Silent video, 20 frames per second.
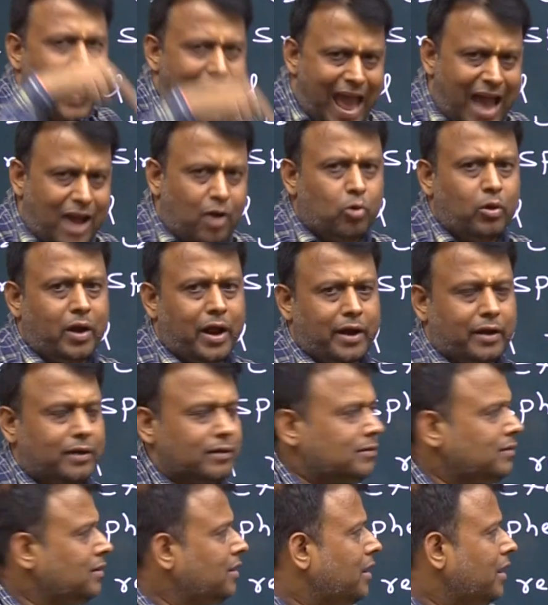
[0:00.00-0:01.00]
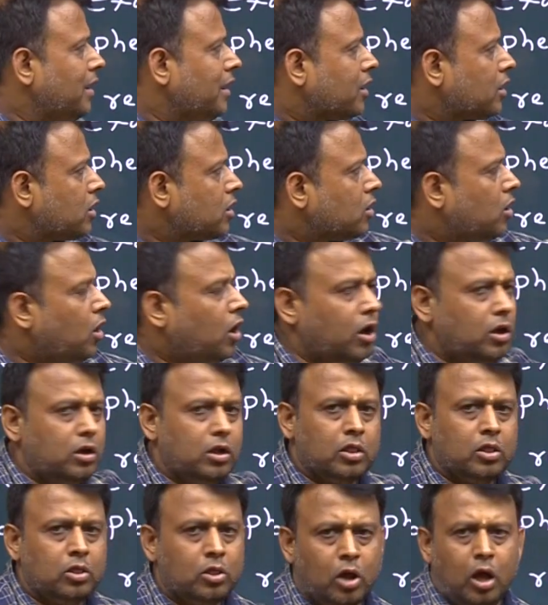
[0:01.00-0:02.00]
angular,
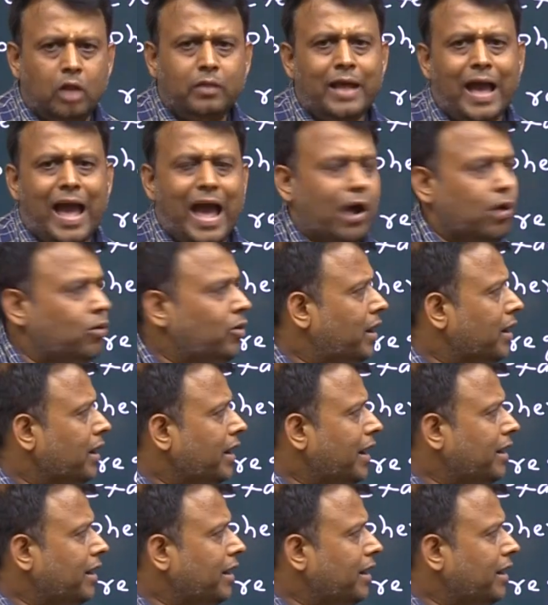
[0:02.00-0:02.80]
called non-angular.